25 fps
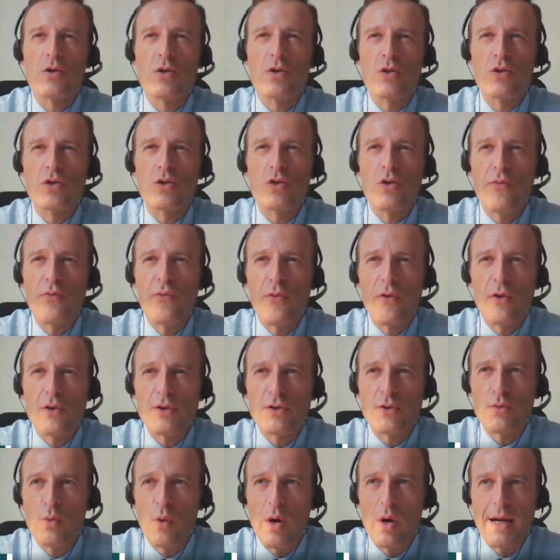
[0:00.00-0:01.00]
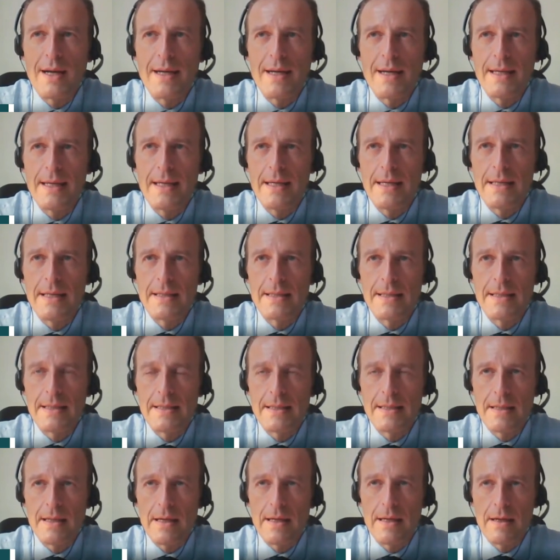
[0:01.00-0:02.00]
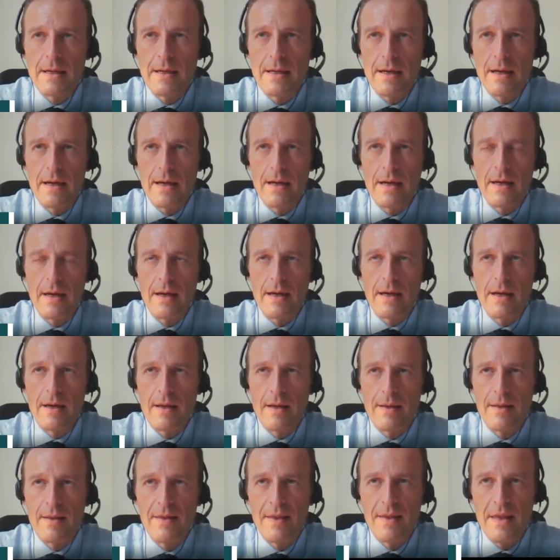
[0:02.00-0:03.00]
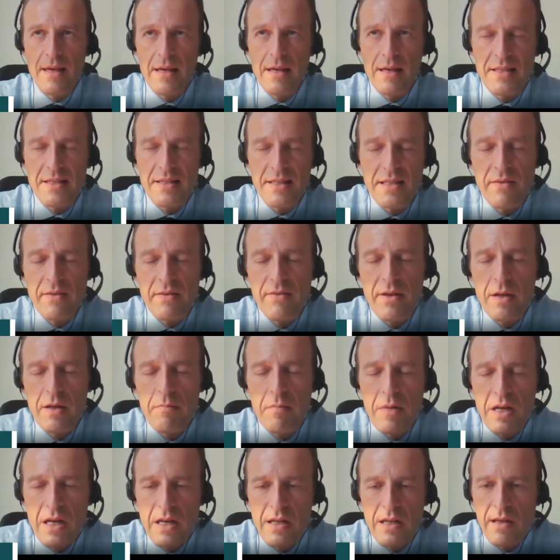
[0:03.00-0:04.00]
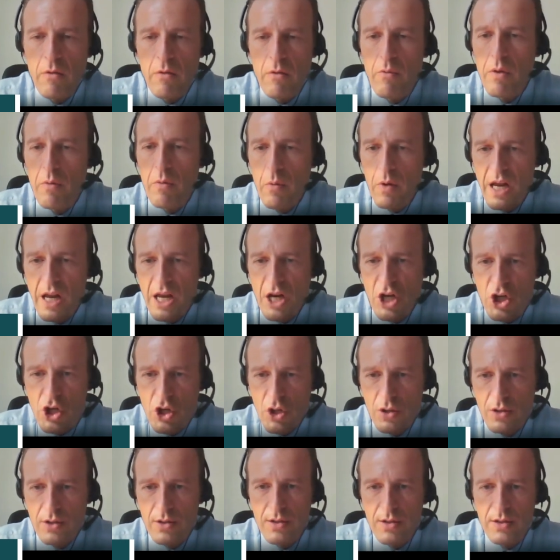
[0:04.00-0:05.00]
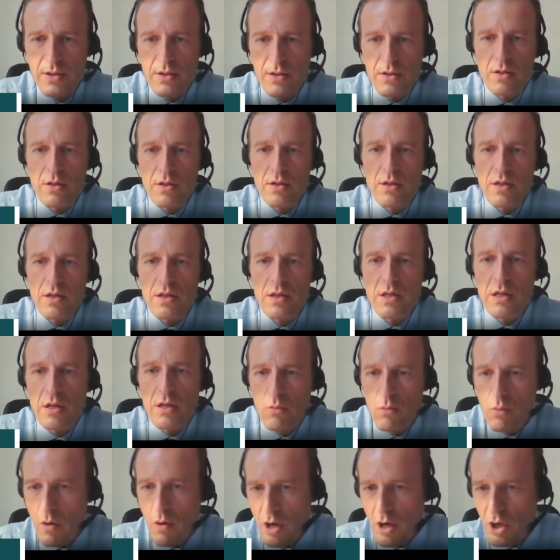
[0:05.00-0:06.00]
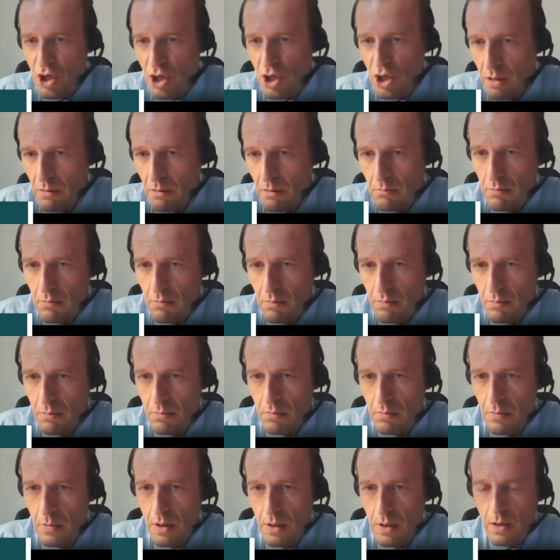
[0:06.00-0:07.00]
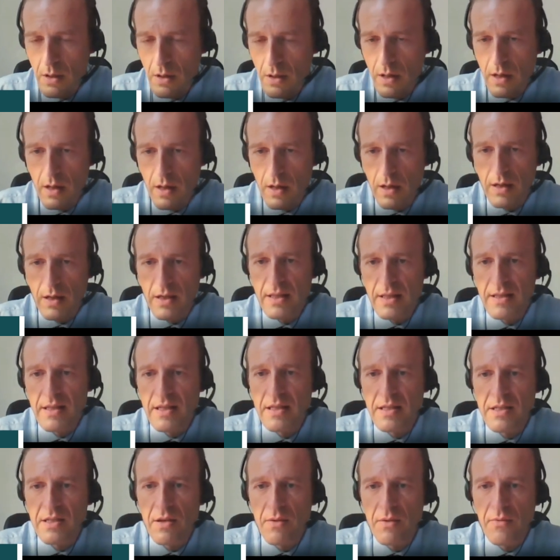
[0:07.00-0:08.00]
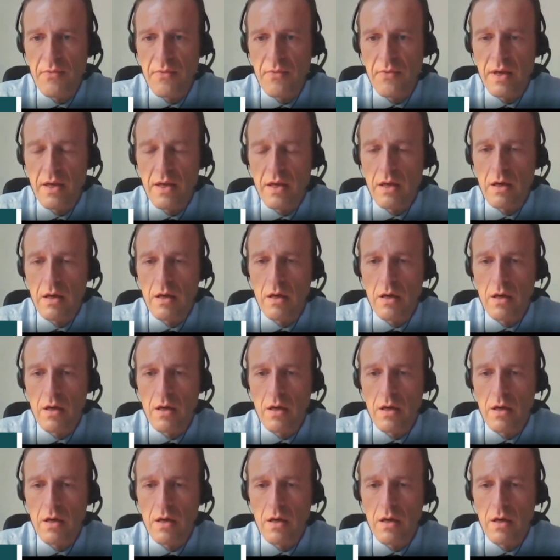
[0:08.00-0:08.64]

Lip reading: The first one is the civil-military relations in Russia. It is something